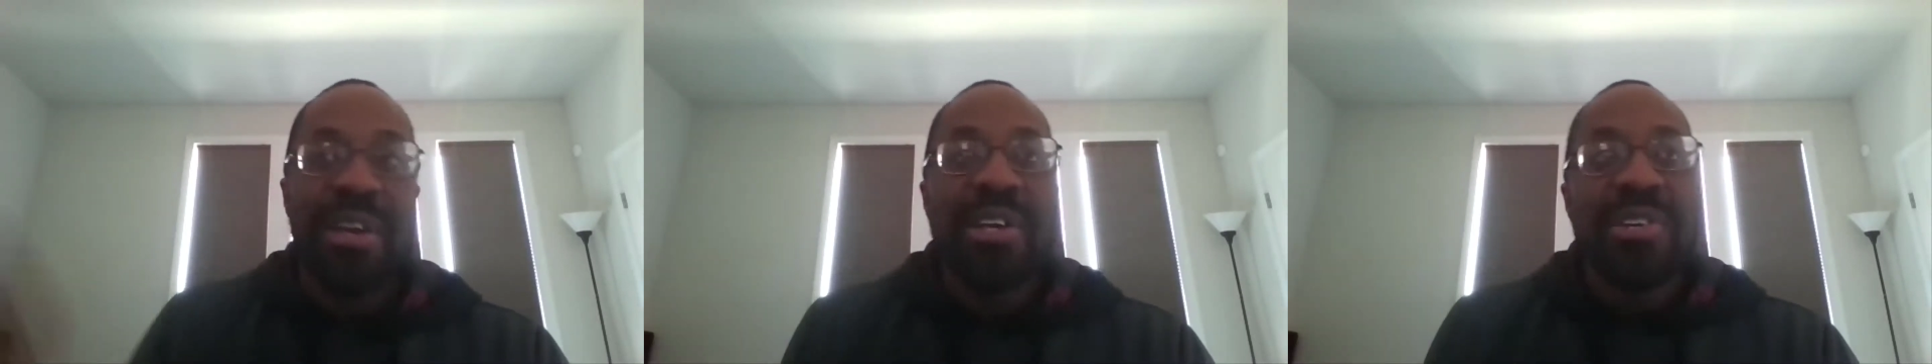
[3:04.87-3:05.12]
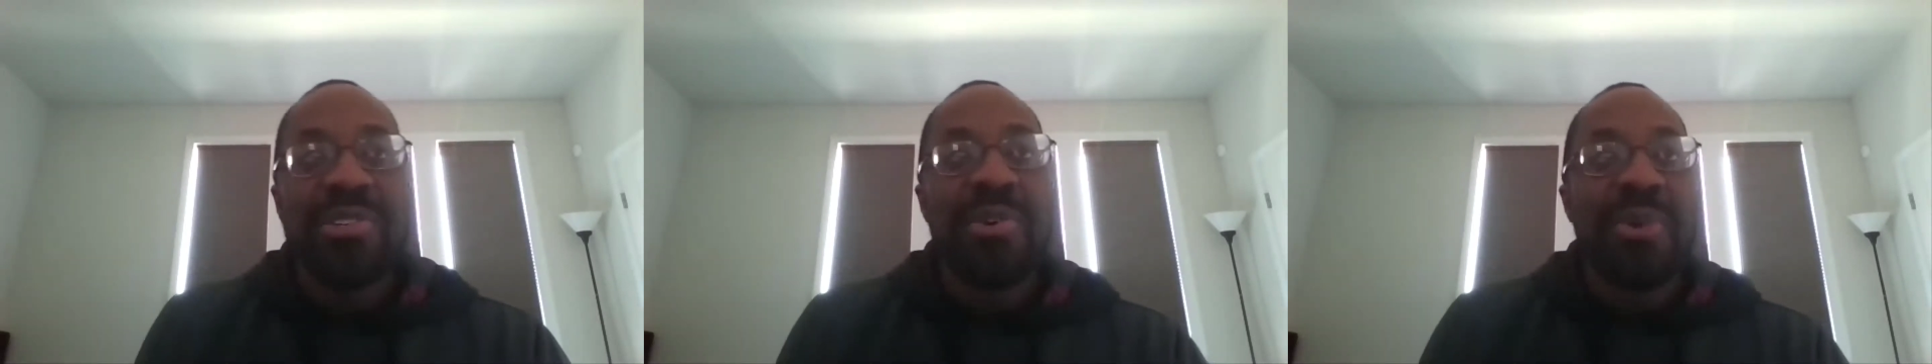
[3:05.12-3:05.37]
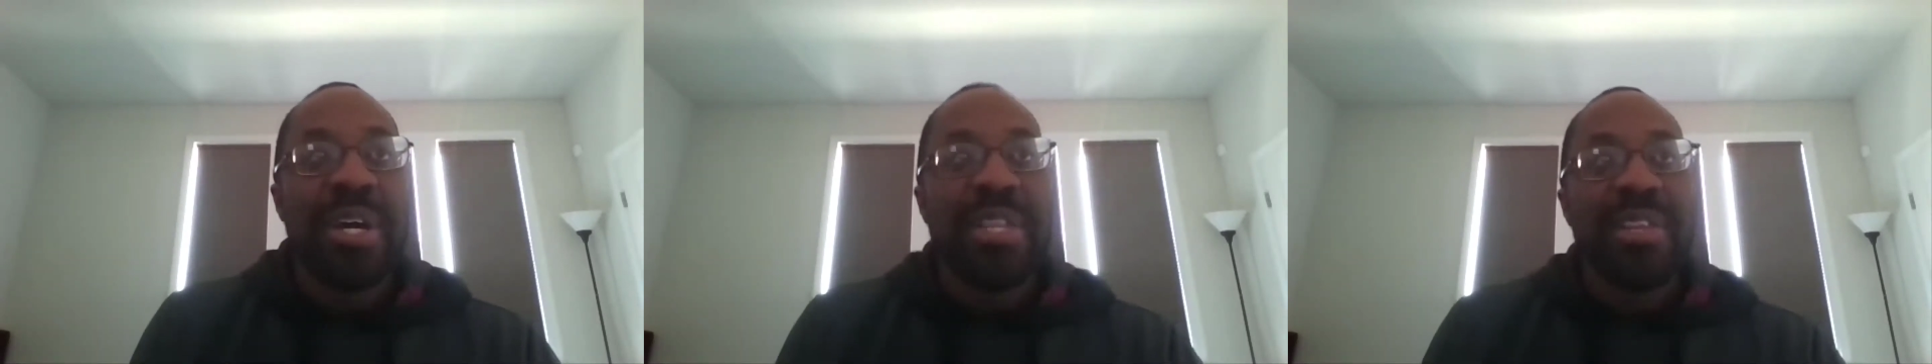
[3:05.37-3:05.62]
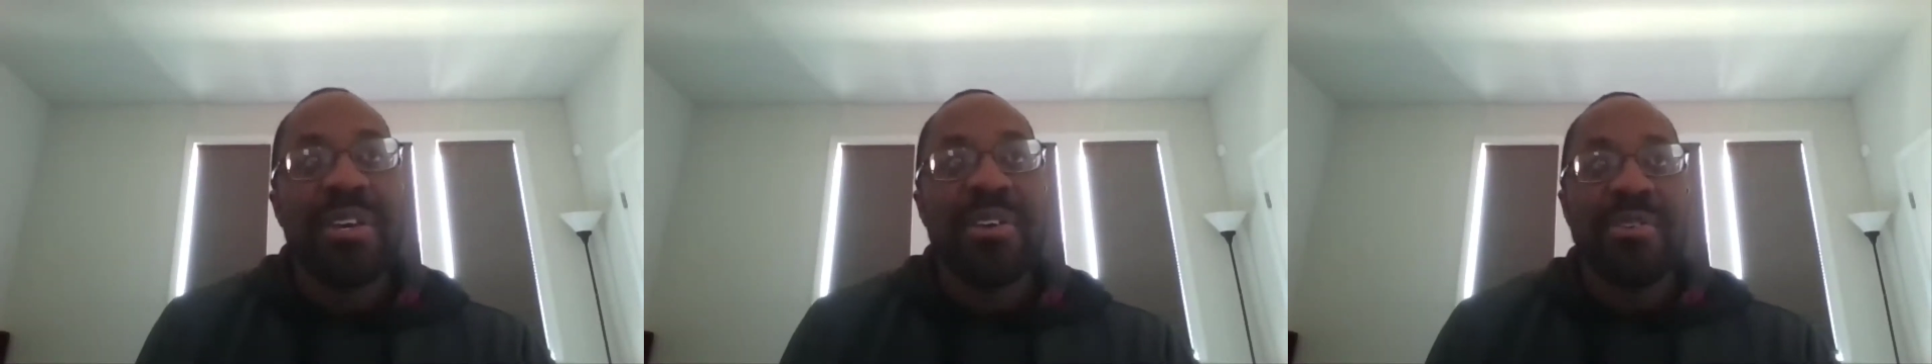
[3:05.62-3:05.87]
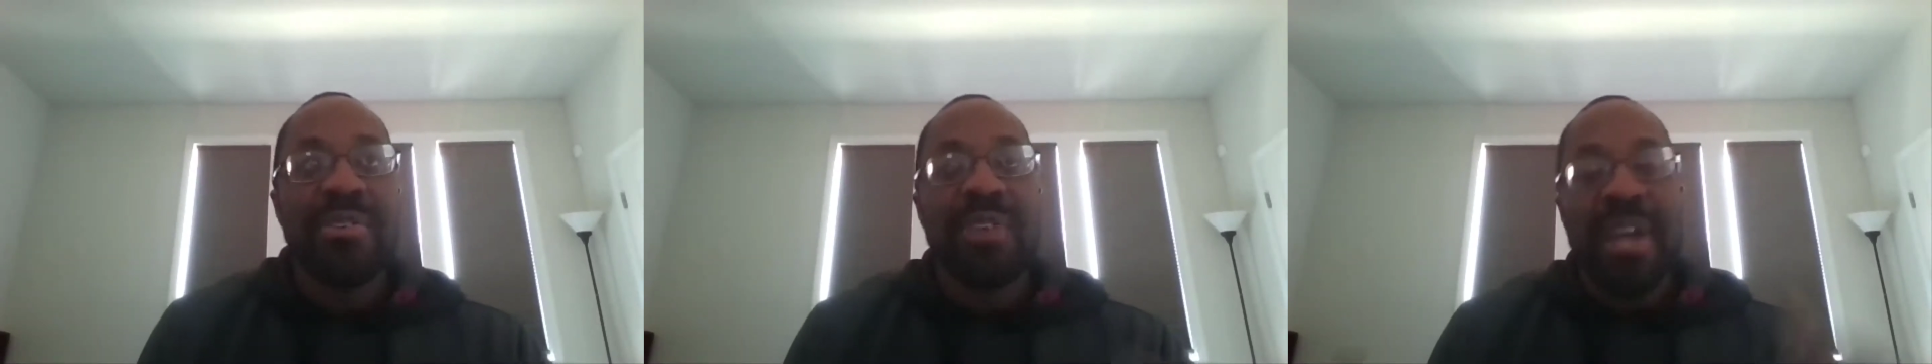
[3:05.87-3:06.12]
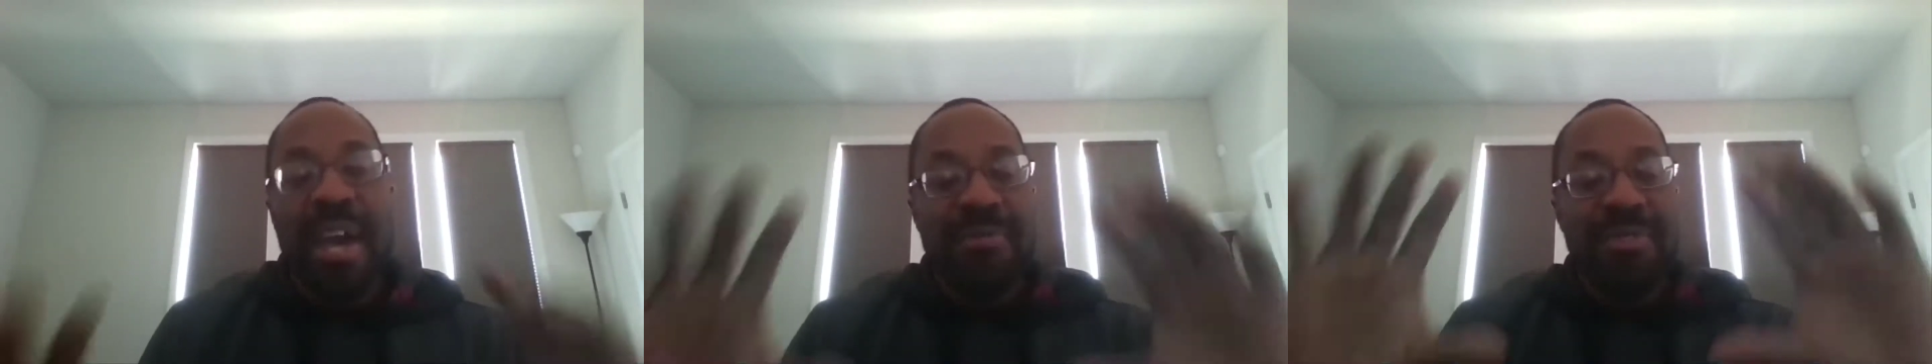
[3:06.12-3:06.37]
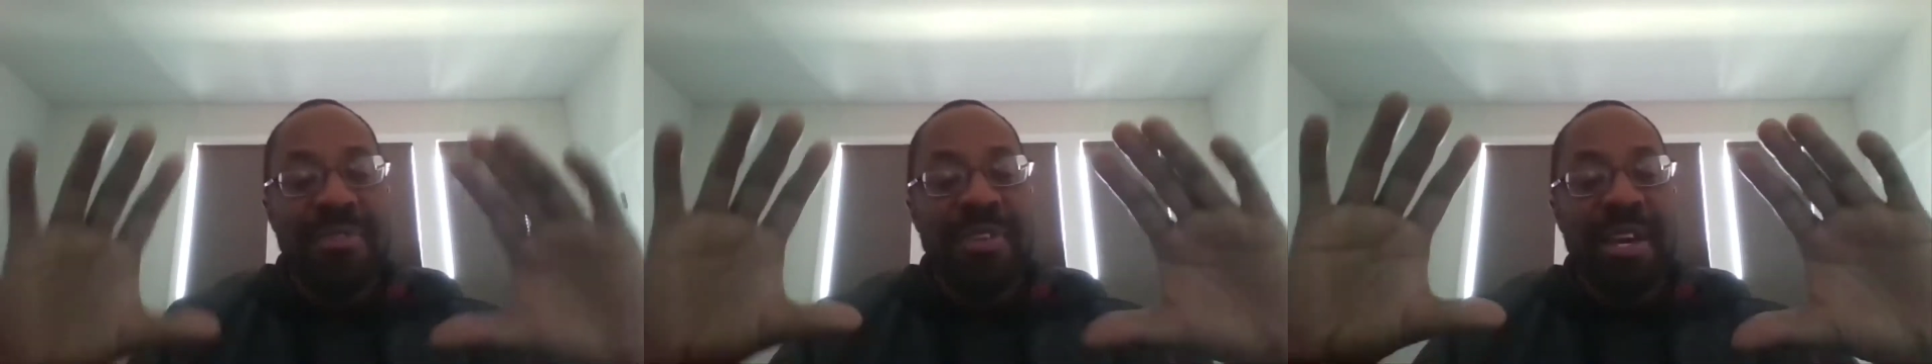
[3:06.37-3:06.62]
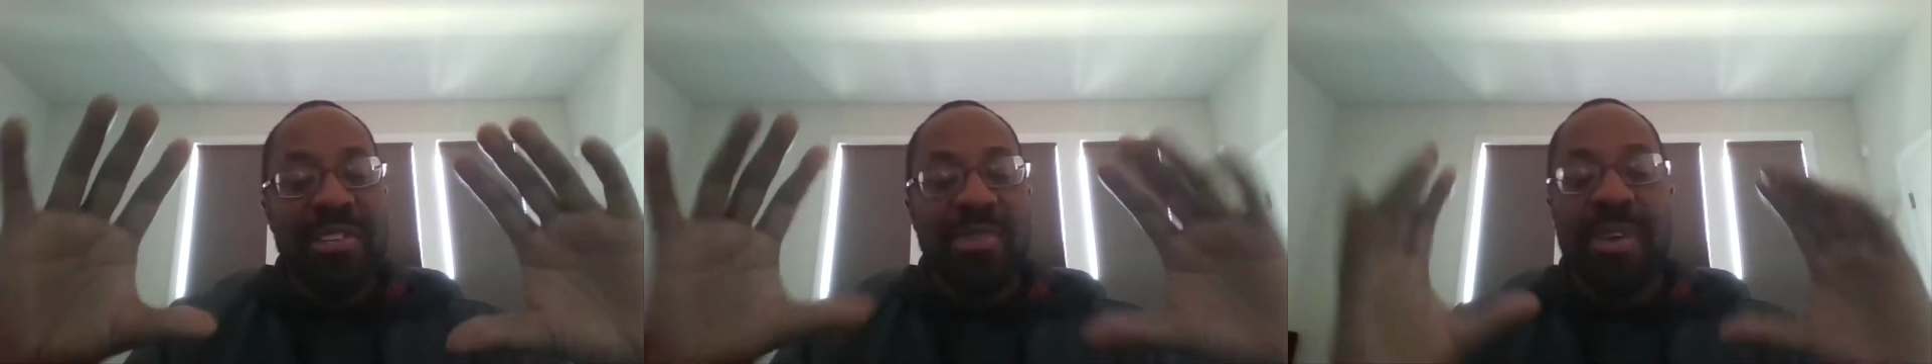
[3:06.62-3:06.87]
So I think you're going to have to take
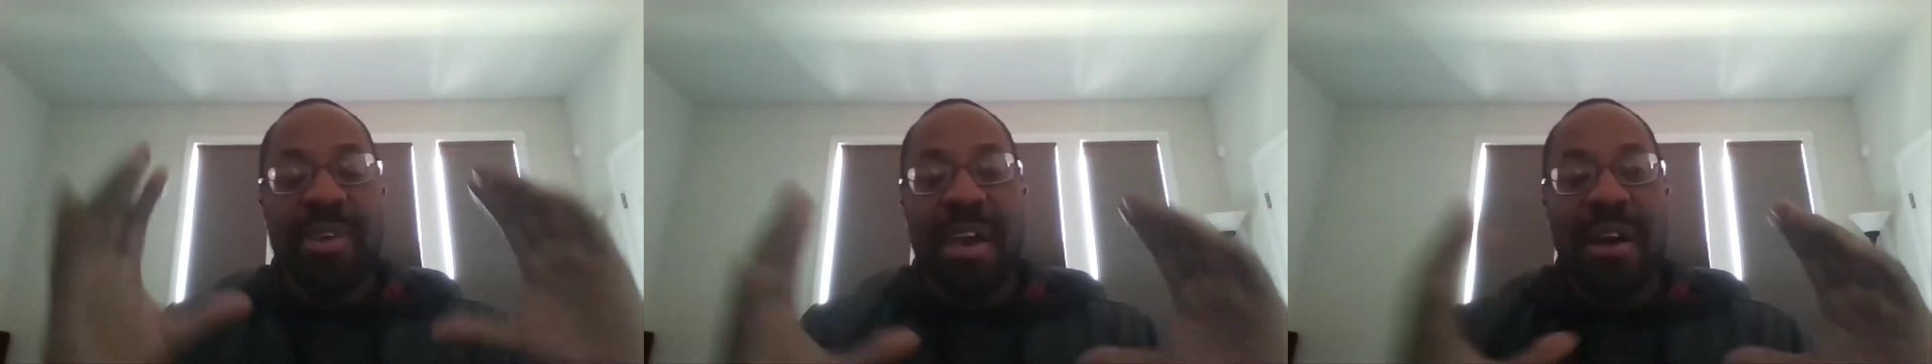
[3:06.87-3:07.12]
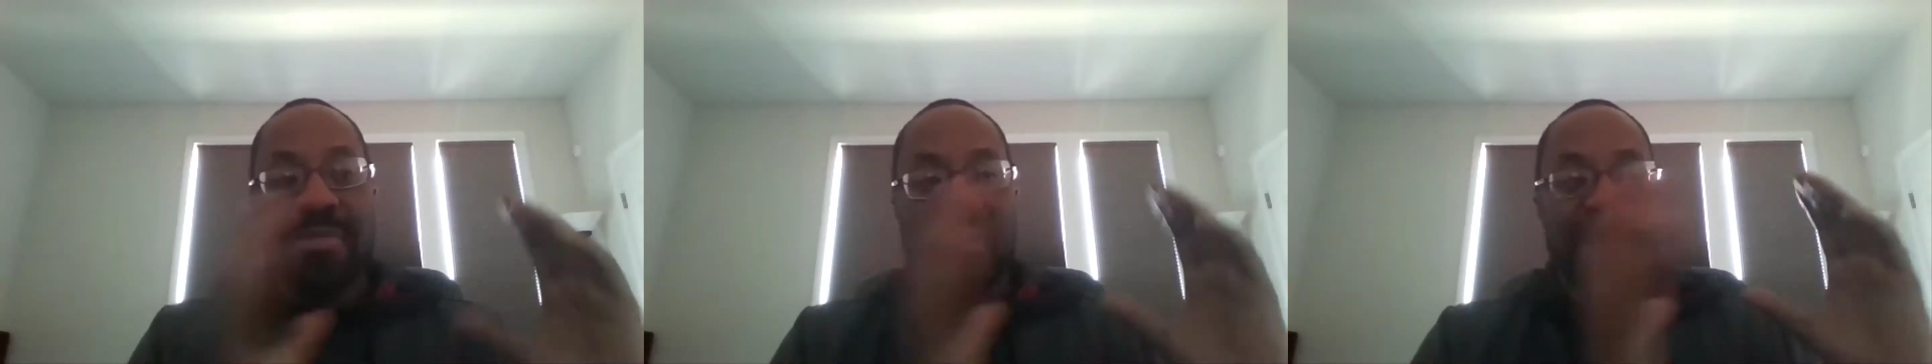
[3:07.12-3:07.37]
into account